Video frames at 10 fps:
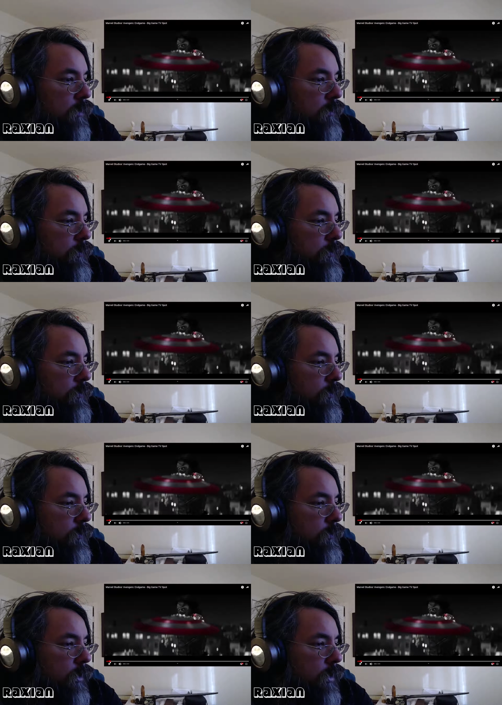
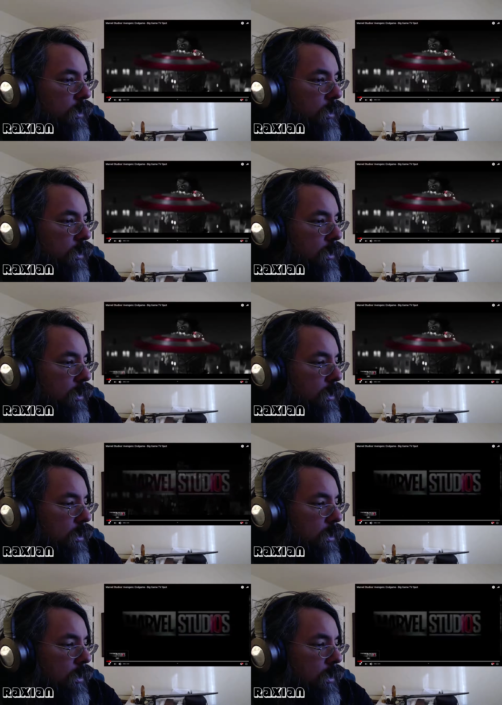
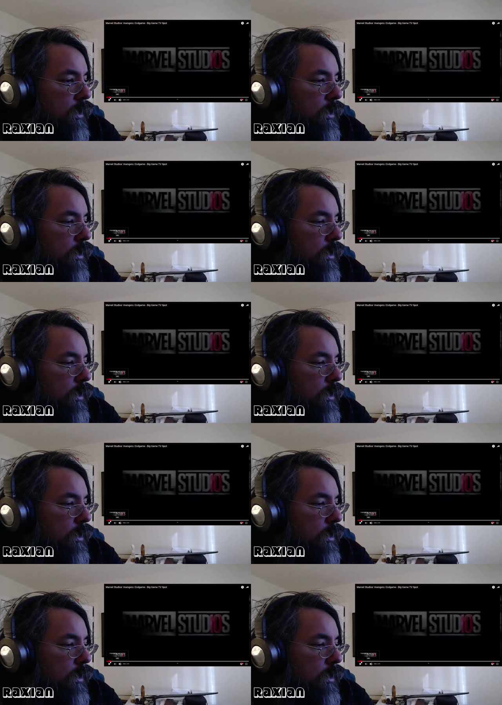No one is speaking in this clip.